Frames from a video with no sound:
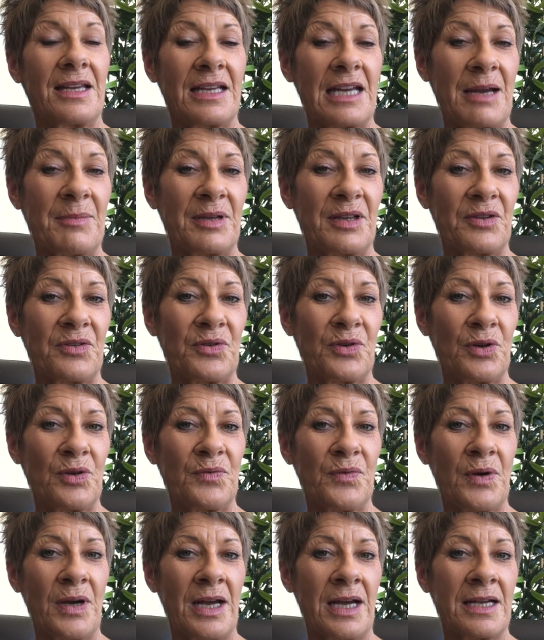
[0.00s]
coming through
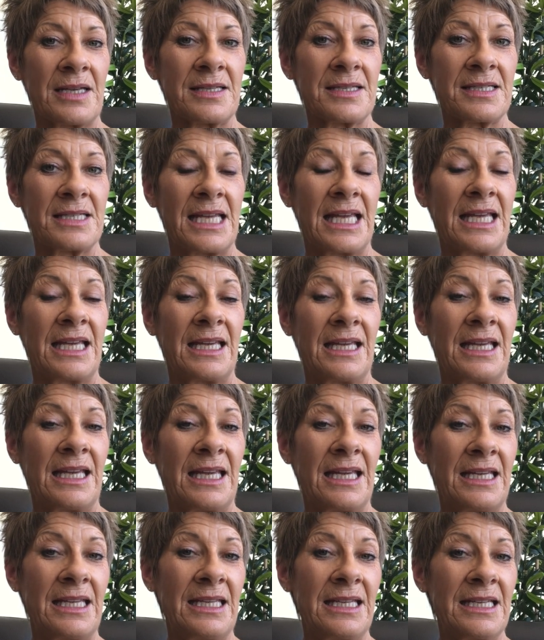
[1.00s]
for us.
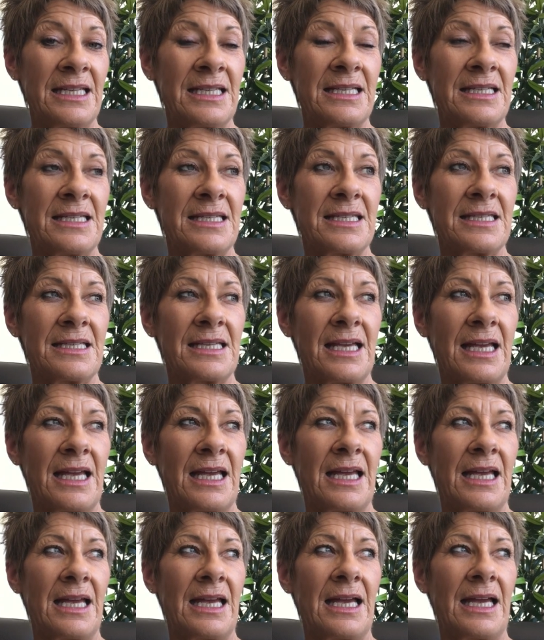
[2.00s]
He is
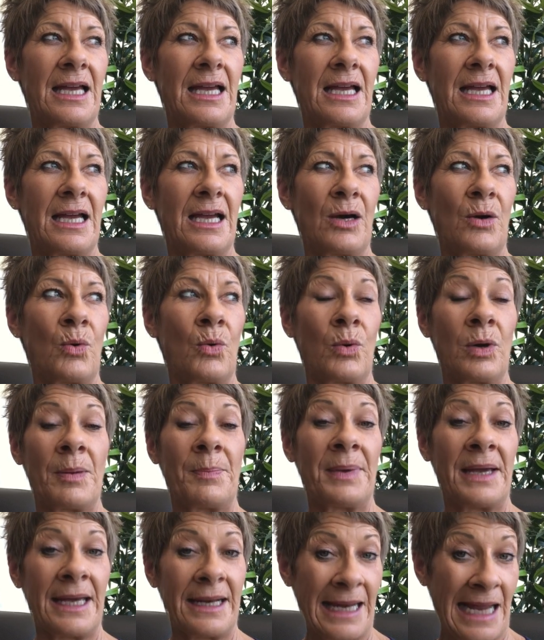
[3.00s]
all
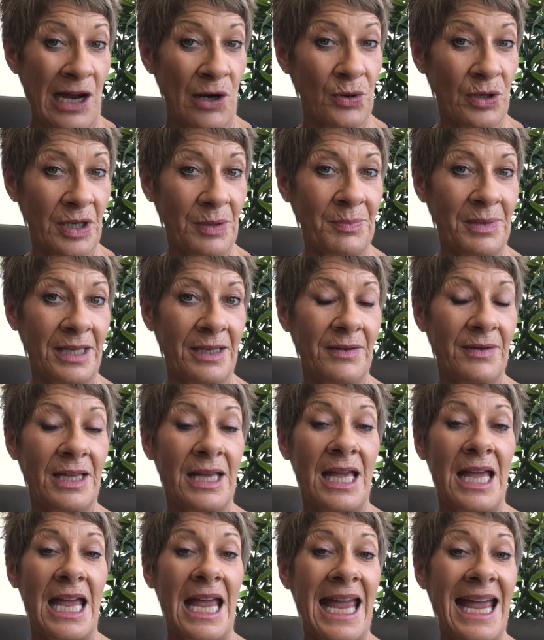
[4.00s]
about alchemy.
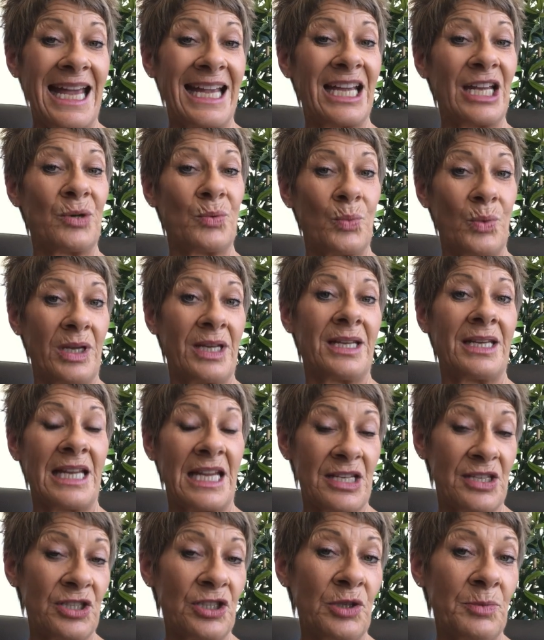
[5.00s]
How can we,
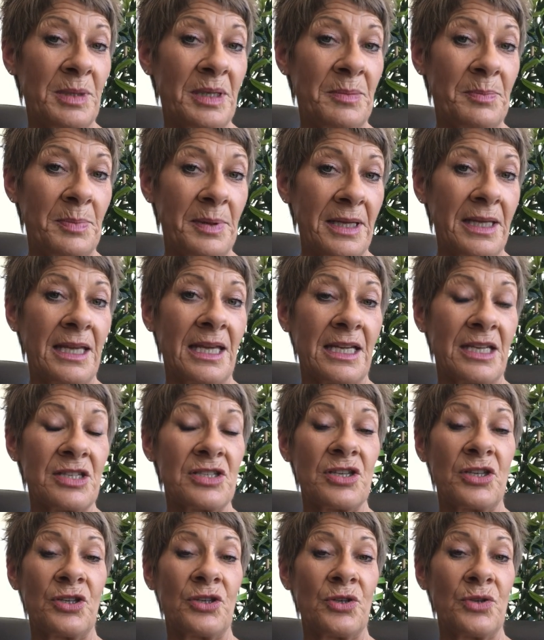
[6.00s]
as human
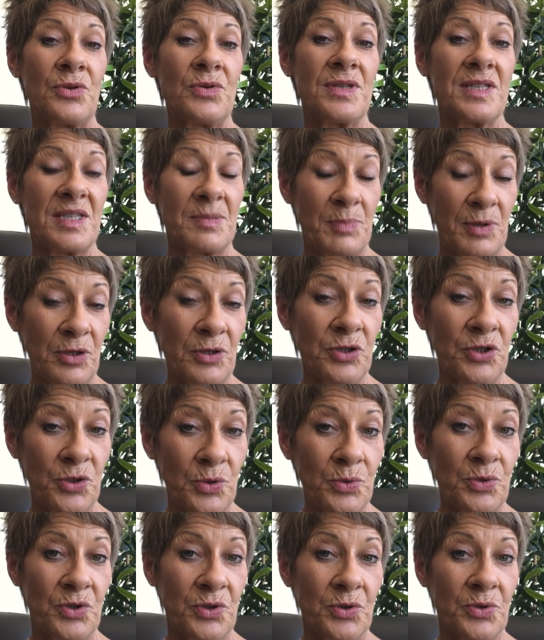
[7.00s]
beings, use
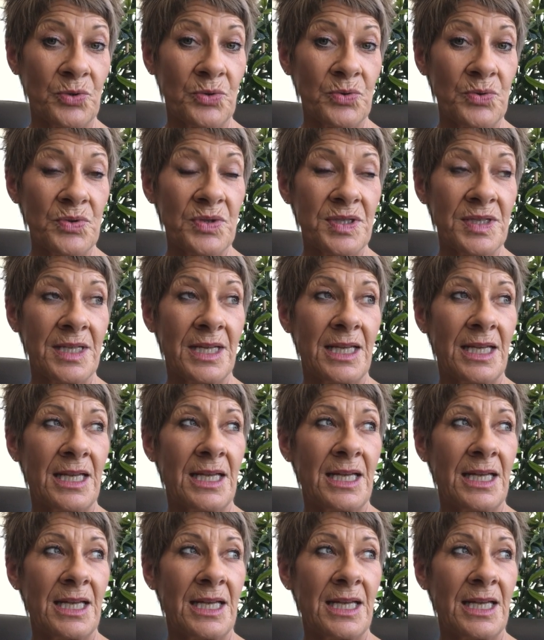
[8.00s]
spiritual tools